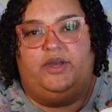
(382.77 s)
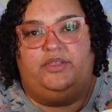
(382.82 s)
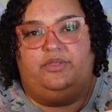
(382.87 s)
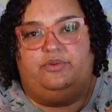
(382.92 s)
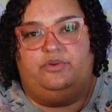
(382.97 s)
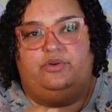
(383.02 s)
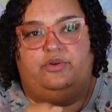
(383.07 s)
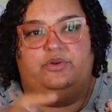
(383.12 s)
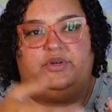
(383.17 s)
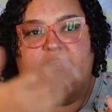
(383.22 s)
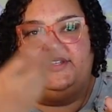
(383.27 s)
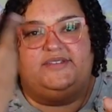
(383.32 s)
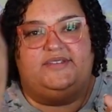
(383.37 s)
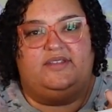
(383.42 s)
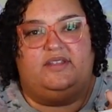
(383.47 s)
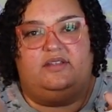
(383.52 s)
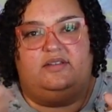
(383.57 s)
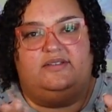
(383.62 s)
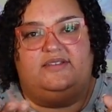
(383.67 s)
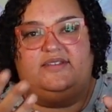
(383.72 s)
through because
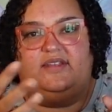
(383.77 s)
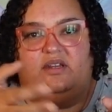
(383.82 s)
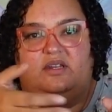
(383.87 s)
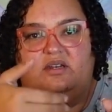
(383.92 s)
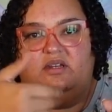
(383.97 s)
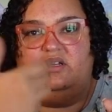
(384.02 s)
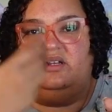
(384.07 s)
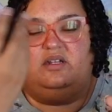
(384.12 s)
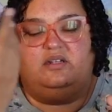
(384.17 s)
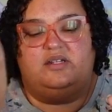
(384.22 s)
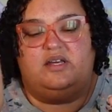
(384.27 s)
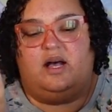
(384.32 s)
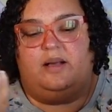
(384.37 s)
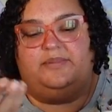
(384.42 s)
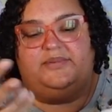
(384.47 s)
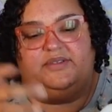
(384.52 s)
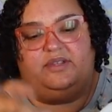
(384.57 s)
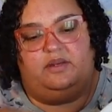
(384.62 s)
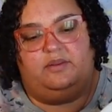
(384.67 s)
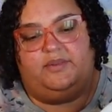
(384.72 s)
then setting it on top
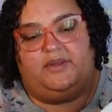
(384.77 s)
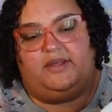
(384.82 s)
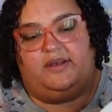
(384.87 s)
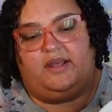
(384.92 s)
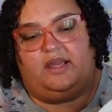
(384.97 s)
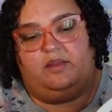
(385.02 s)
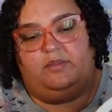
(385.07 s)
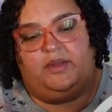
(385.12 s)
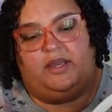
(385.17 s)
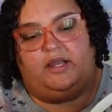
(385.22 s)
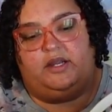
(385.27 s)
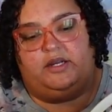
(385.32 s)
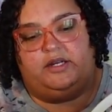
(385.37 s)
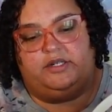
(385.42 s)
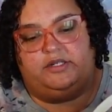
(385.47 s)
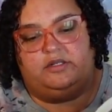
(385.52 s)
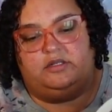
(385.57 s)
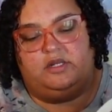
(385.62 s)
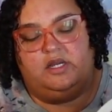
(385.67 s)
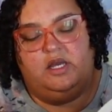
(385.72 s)
is gonna be a nightmare
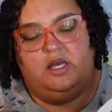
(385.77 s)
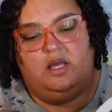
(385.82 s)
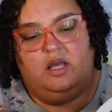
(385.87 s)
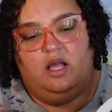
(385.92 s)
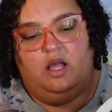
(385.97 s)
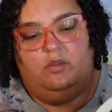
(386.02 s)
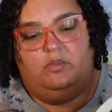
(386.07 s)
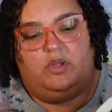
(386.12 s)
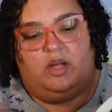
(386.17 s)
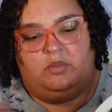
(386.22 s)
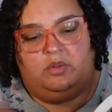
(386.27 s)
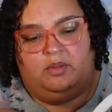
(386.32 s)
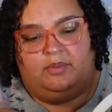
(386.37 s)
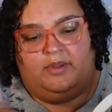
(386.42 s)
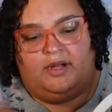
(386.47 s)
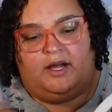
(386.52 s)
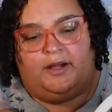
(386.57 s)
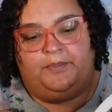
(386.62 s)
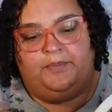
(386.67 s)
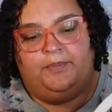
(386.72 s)
and blah, blah,
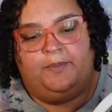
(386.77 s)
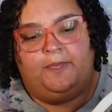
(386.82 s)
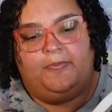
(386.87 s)
blah.